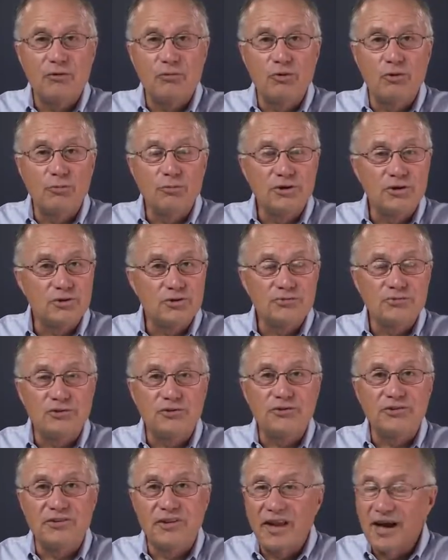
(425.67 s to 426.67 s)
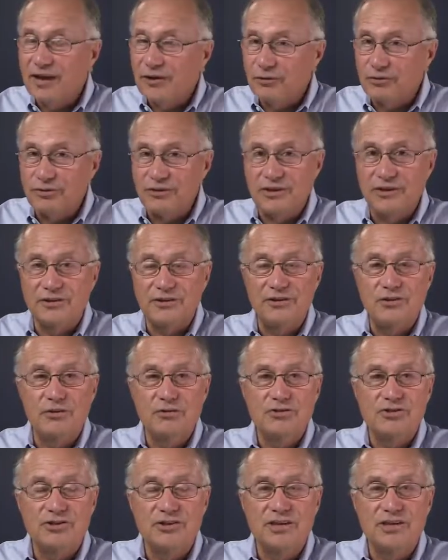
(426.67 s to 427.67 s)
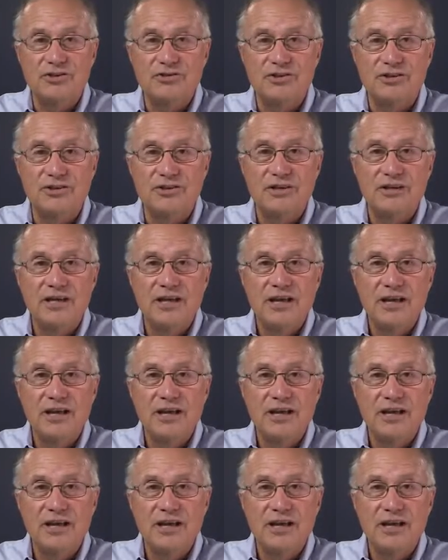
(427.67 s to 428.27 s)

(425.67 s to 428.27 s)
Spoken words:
will be useful not only in negotiation,